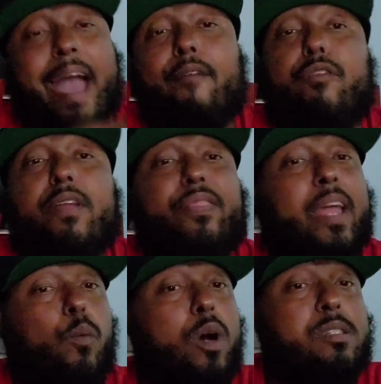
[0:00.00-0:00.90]

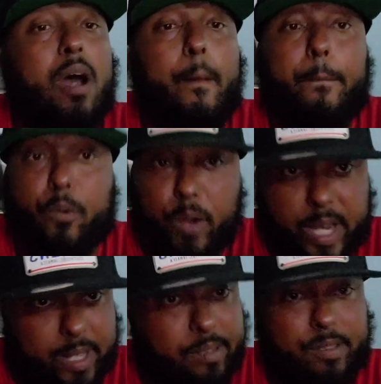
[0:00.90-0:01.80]
Everything was a
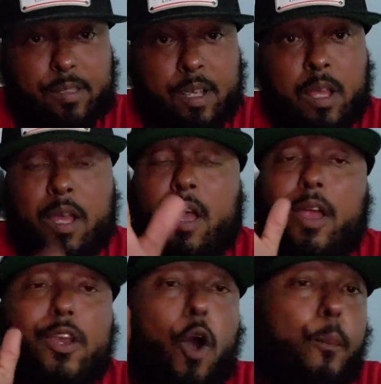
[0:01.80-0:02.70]
breeze.
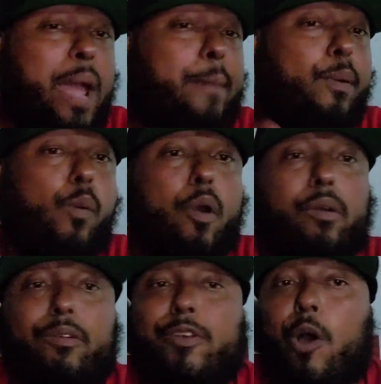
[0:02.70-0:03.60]
No
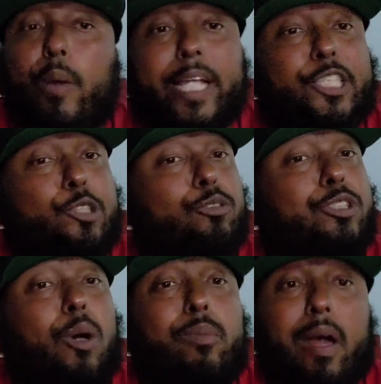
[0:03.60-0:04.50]
paperwork, no
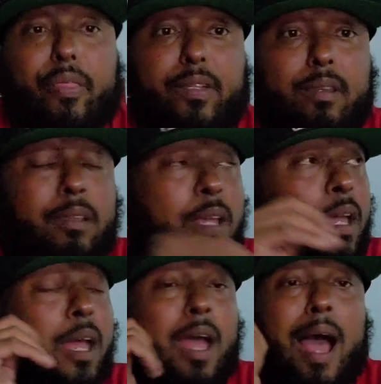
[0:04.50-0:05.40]
issues, no nothing.
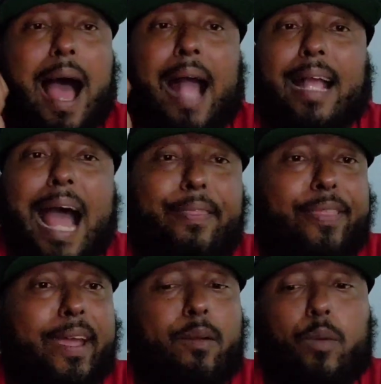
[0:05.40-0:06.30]
I
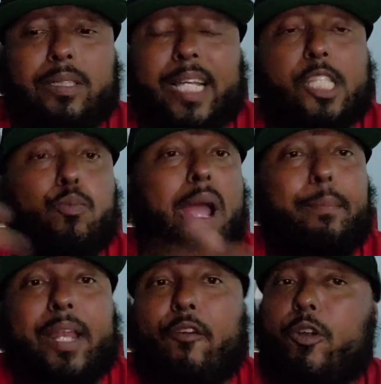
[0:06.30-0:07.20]
got there. Once they
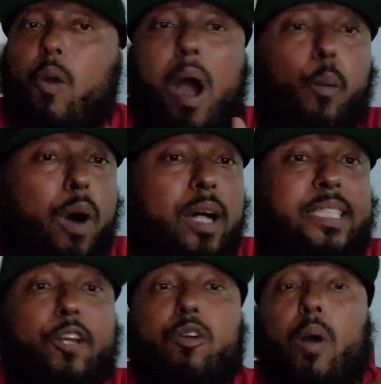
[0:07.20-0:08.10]
swiped me, they already knew how I
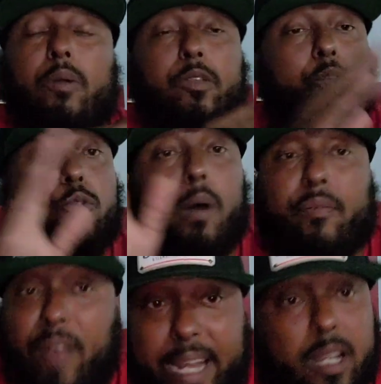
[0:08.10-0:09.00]
was. They knew
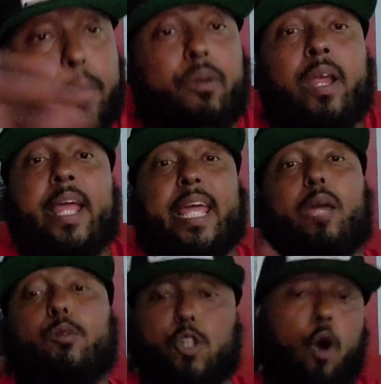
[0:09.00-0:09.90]
my flight number.
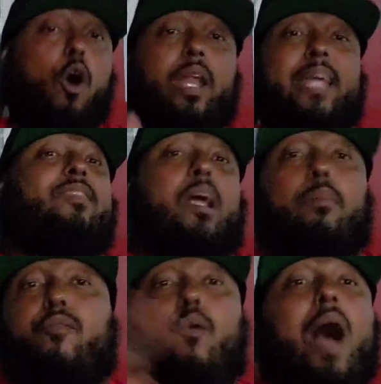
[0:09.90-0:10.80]
It was all in
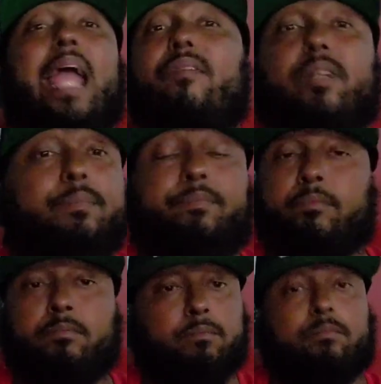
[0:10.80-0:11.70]
there before I even
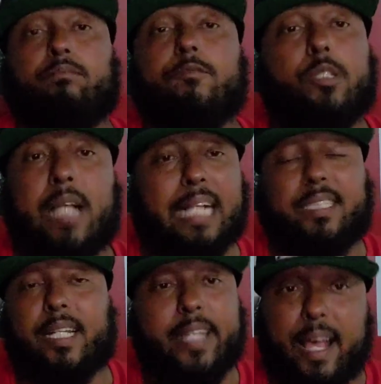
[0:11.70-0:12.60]

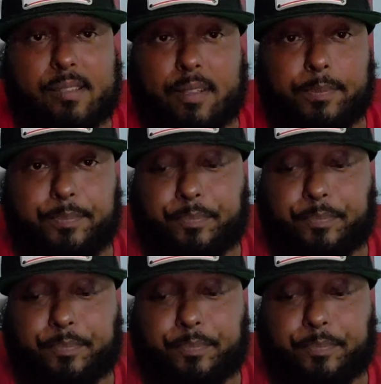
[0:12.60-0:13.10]
got to the desk.